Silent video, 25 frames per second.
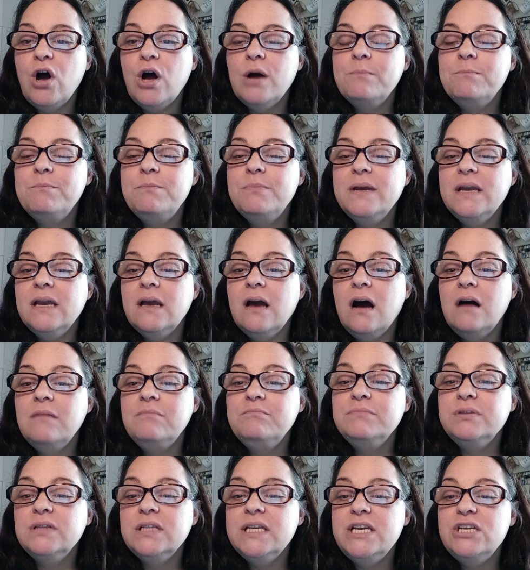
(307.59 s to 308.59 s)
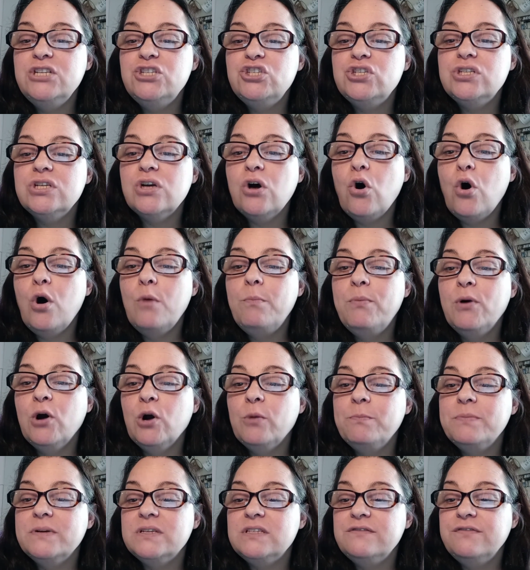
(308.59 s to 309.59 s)
unbleached
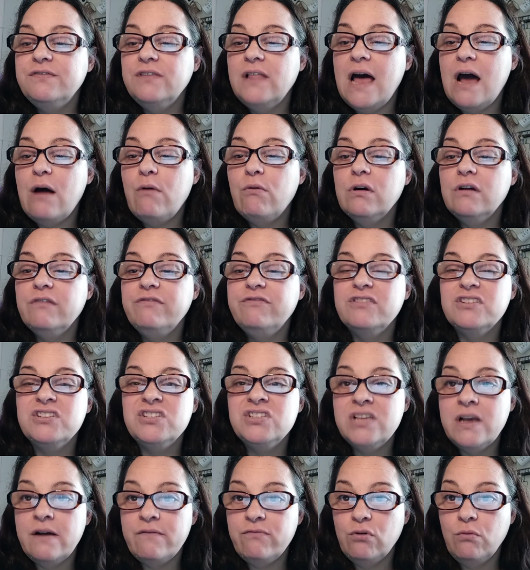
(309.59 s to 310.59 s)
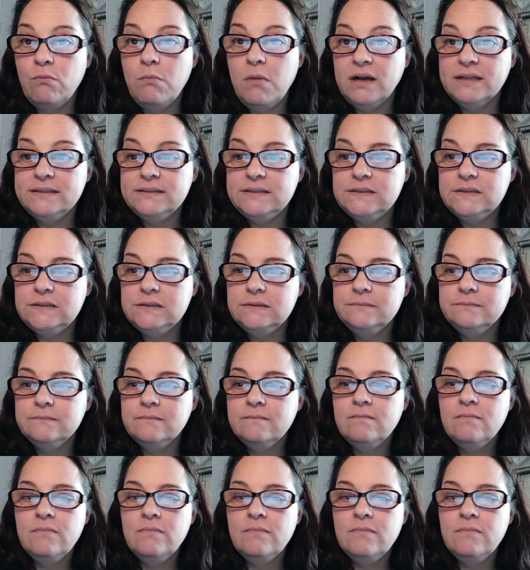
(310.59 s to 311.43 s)
all-purpose flour for several months.